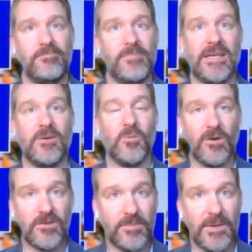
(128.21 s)
making
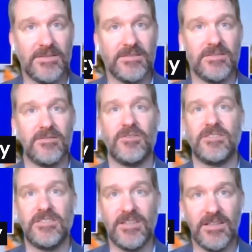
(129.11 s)
workspaces and
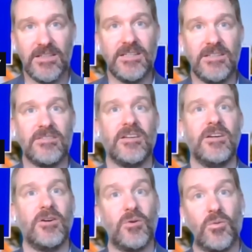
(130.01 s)
facilities
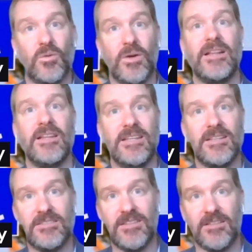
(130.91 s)
readily
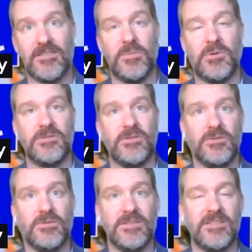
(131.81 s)
accessible
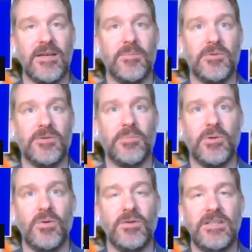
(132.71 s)
to disabled
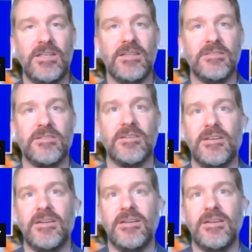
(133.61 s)
employees,